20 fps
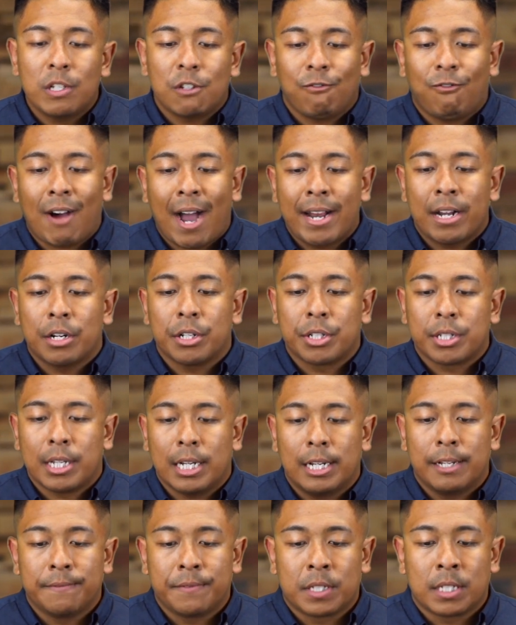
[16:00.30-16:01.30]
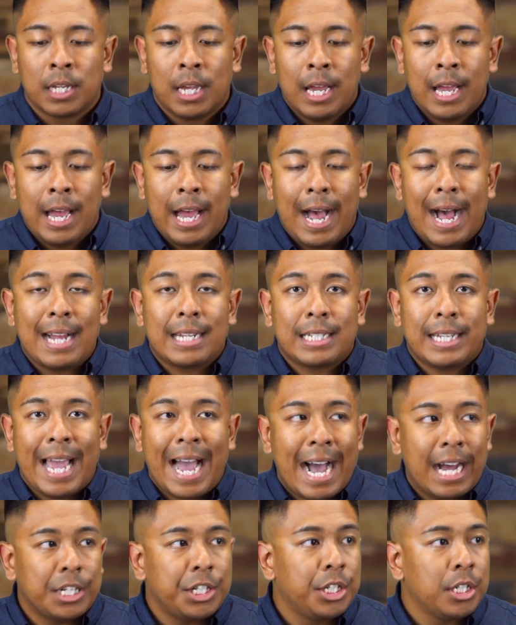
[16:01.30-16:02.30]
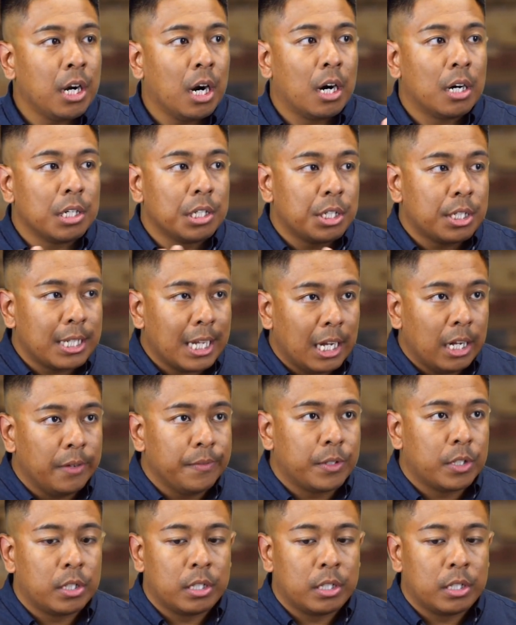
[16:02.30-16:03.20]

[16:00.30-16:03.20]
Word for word: find ourselves attaching ourselves